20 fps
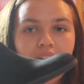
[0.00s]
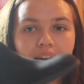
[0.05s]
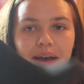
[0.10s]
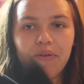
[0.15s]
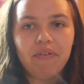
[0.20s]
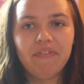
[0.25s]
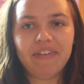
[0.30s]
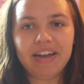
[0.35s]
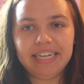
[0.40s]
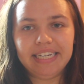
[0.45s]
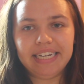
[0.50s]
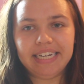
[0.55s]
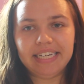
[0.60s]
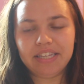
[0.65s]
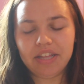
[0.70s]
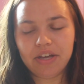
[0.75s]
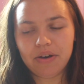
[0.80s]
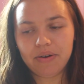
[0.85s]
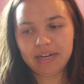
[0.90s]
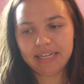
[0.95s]
I will find
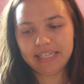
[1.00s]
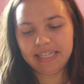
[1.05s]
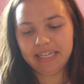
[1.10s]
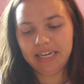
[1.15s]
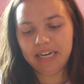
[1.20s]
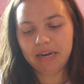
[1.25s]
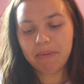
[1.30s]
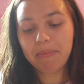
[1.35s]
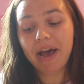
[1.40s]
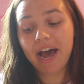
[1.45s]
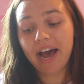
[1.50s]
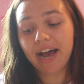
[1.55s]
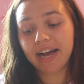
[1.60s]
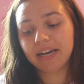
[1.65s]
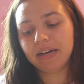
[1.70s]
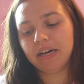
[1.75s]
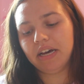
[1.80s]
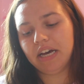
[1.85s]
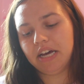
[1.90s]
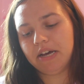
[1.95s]
it though, because I need a
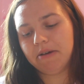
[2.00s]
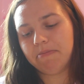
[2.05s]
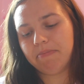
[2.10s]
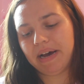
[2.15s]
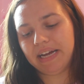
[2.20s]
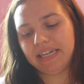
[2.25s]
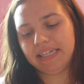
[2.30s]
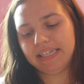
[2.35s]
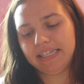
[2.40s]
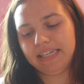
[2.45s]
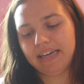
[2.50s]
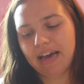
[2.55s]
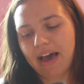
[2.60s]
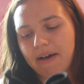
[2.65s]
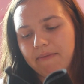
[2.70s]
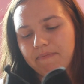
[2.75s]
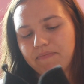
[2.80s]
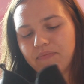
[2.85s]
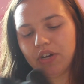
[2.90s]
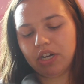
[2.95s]
pack, but
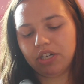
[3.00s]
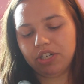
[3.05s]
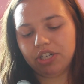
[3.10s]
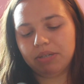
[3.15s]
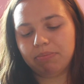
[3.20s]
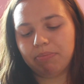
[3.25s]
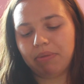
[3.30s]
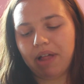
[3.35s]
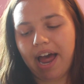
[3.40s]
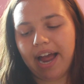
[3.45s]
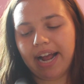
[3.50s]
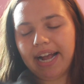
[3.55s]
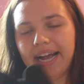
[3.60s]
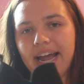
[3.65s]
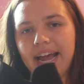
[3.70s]
yeah, they're just black